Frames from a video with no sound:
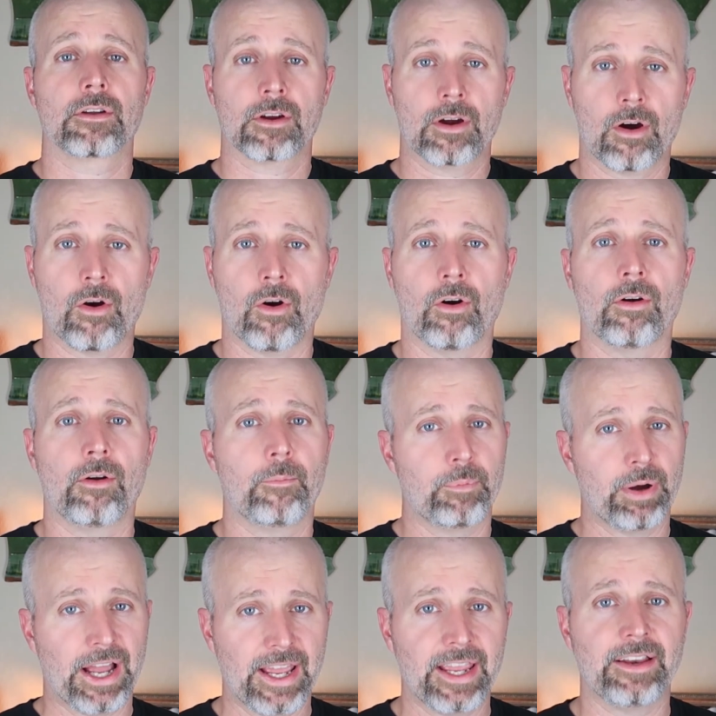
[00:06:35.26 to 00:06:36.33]
car
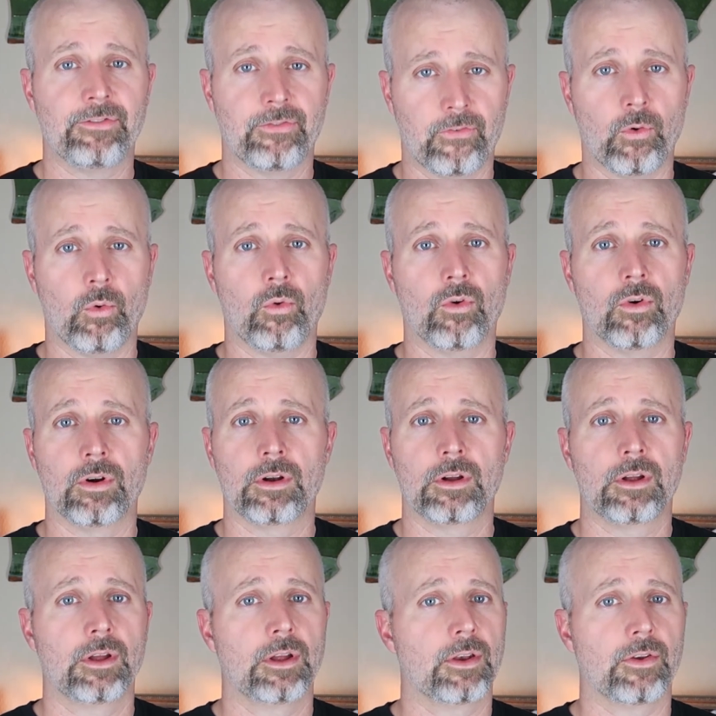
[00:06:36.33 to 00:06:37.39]
paid for.
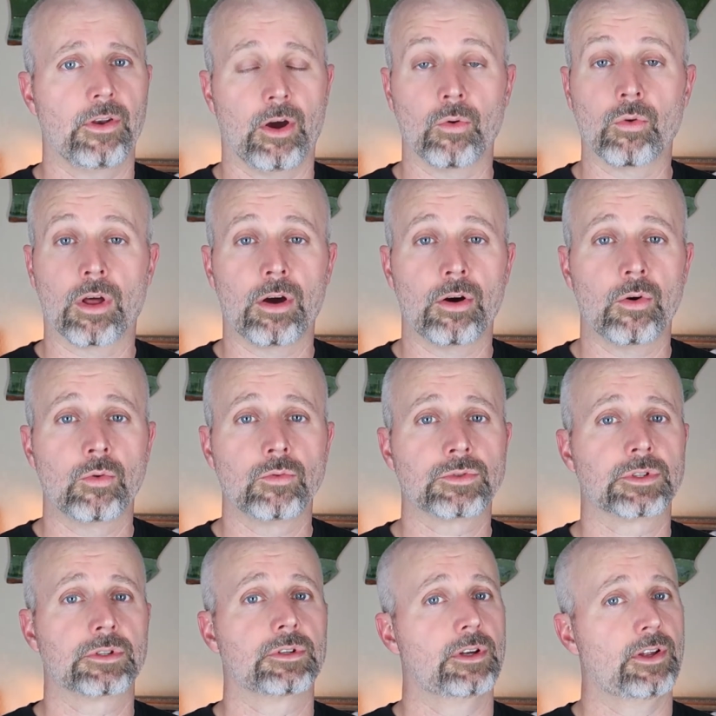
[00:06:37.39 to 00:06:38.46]
No
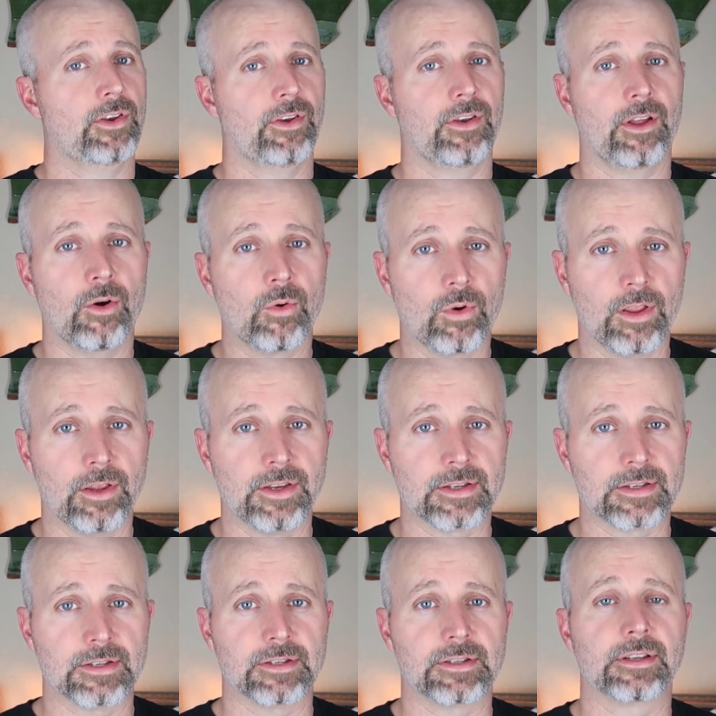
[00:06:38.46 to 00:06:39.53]
loans, no
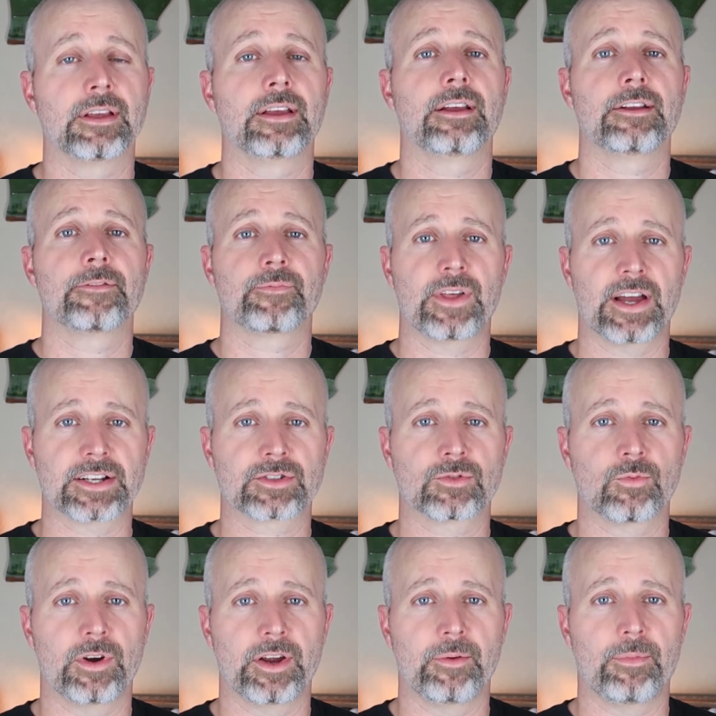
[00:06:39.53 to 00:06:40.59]
leases. That's the
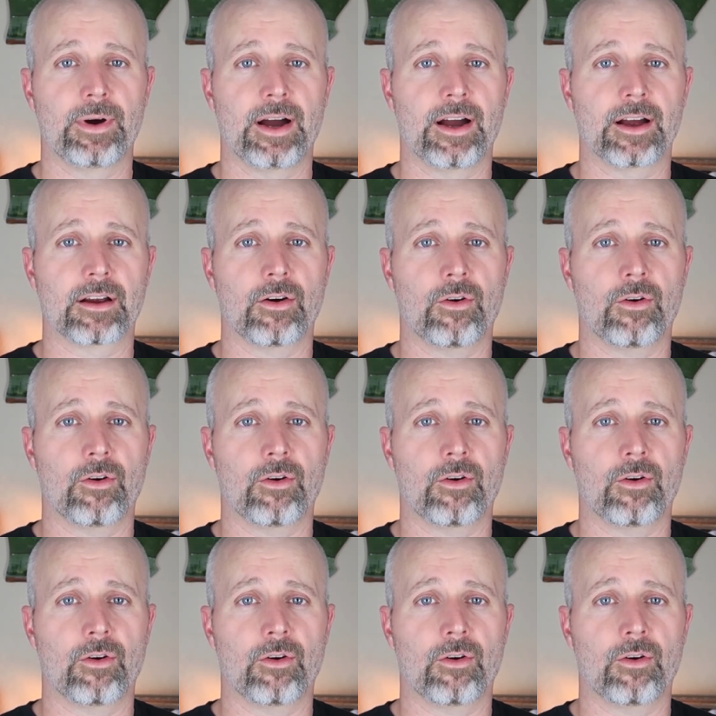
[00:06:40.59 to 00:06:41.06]
way to buy a